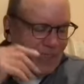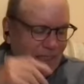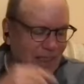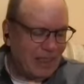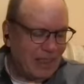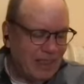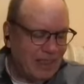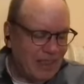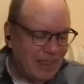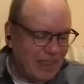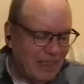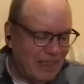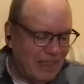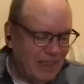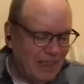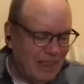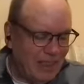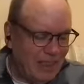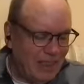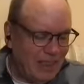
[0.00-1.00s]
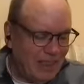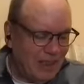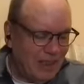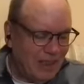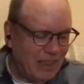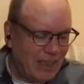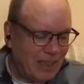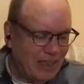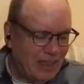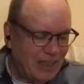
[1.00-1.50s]
uh, you know,
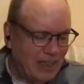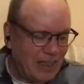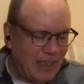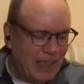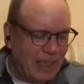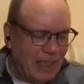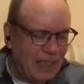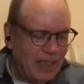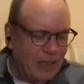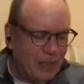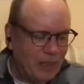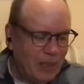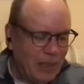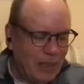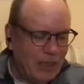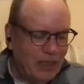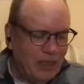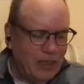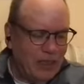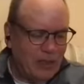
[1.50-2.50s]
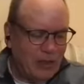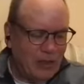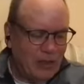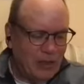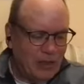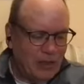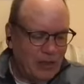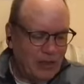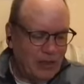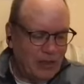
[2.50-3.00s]
as as many of the
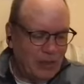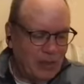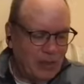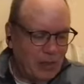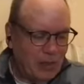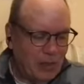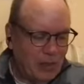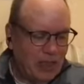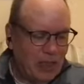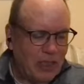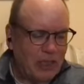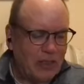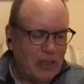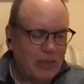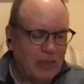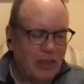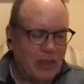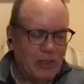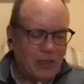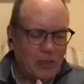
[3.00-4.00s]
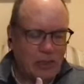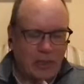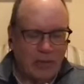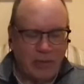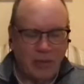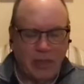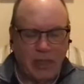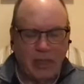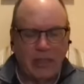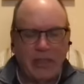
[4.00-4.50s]
suttas begin, it starts with the
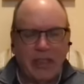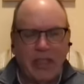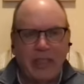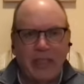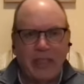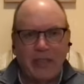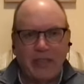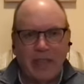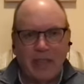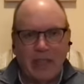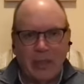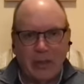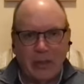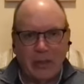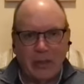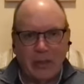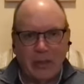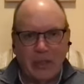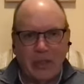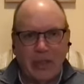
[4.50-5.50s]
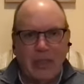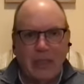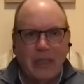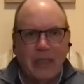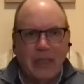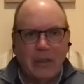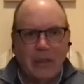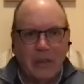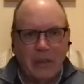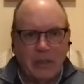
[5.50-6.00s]
phrase "Thus have I heard,"
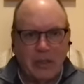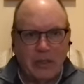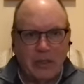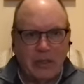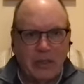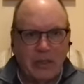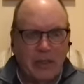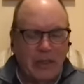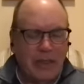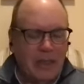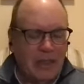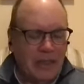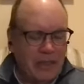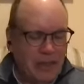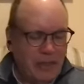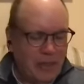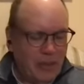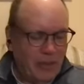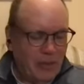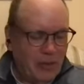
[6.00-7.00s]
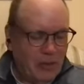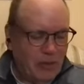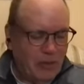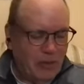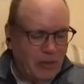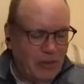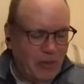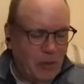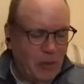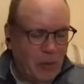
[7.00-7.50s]
which is that was
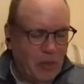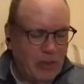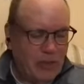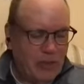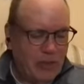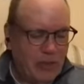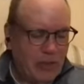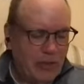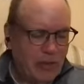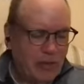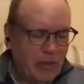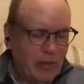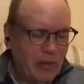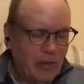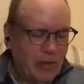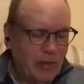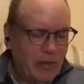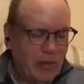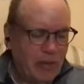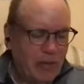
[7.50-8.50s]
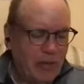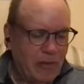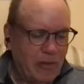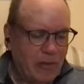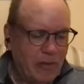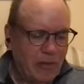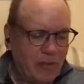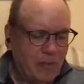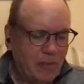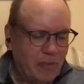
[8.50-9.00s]
the voice of of
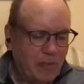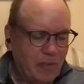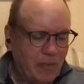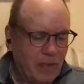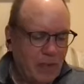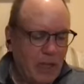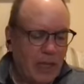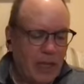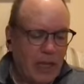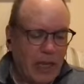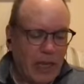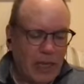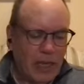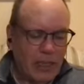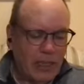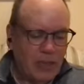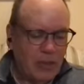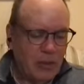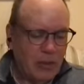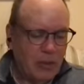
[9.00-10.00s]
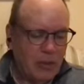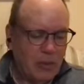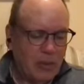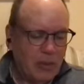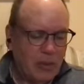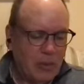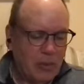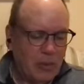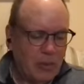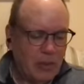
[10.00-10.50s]
Ananda, who was
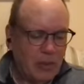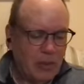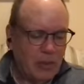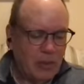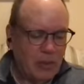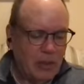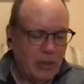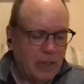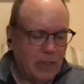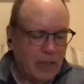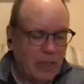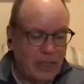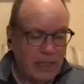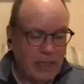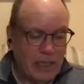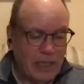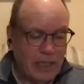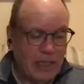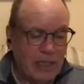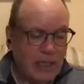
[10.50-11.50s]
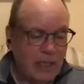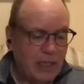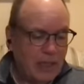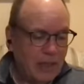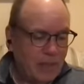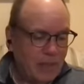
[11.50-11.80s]
the Buddha's attendant,